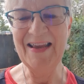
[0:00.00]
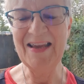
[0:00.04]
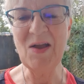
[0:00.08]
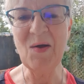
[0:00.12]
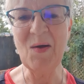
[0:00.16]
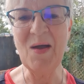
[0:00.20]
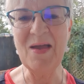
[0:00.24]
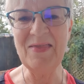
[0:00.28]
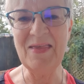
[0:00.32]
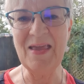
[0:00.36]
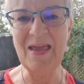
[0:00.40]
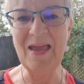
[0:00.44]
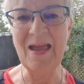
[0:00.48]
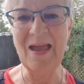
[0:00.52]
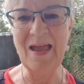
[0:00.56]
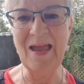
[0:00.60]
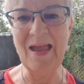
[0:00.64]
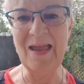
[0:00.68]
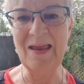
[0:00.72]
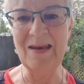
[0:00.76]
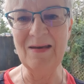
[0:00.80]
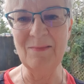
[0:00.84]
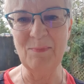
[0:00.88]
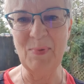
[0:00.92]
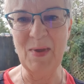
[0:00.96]
Go out there
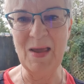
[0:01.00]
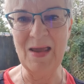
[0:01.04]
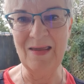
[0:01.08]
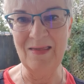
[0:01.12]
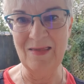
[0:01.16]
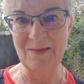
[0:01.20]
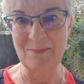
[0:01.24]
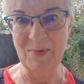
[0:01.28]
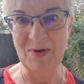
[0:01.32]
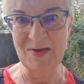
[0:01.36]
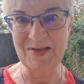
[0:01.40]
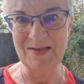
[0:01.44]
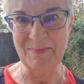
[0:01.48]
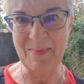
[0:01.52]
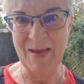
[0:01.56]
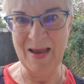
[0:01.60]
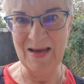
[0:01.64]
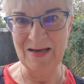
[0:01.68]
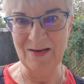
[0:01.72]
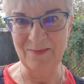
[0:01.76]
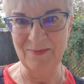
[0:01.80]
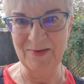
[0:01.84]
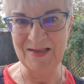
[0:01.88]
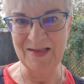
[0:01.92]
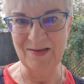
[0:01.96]
and be the most
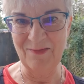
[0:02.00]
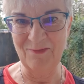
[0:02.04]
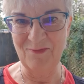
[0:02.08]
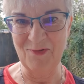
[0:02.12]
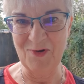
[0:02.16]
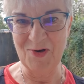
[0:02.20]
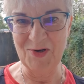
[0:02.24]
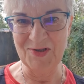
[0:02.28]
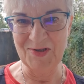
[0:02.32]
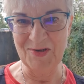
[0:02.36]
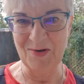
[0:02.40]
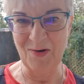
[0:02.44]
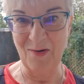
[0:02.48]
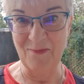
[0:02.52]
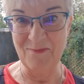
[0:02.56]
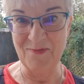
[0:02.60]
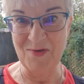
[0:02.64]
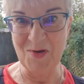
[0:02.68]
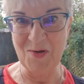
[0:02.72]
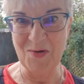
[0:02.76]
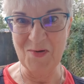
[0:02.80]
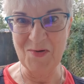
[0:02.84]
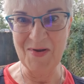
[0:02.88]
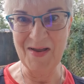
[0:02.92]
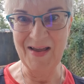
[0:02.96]
magnificent version of
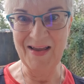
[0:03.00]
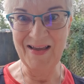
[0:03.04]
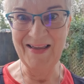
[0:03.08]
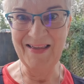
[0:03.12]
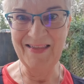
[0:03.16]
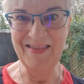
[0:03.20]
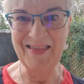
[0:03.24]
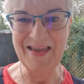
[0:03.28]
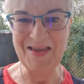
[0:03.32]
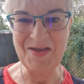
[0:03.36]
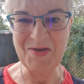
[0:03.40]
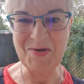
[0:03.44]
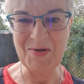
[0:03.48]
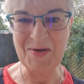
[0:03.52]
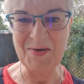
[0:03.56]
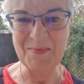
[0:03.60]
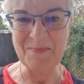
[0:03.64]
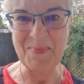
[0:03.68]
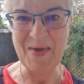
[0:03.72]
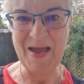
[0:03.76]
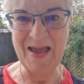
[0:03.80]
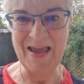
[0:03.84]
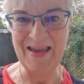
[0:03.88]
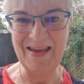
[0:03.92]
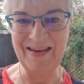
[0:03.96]
you that you
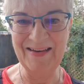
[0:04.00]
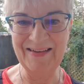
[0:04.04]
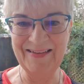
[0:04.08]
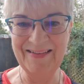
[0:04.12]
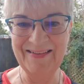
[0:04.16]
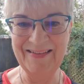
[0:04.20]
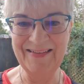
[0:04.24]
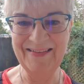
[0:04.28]
can be.